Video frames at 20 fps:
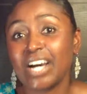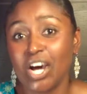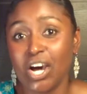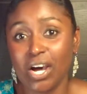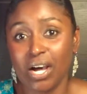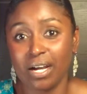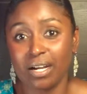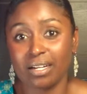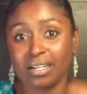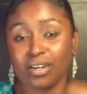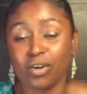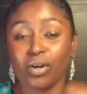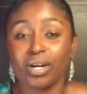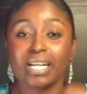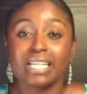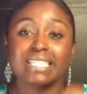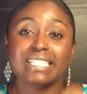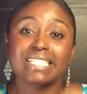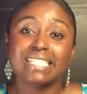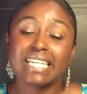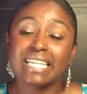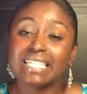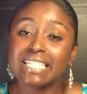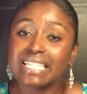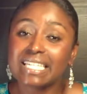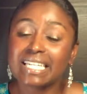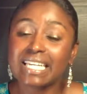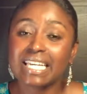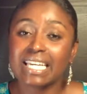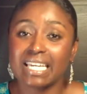hug or
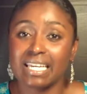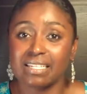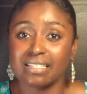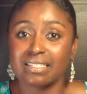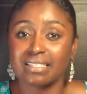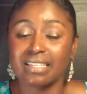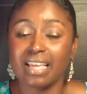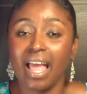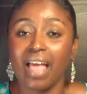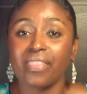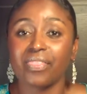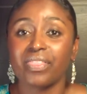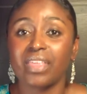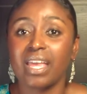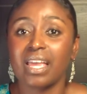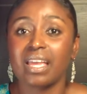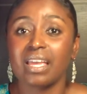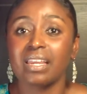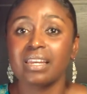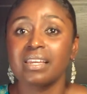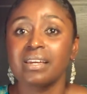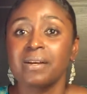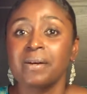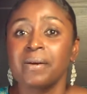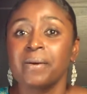extended kiss. And then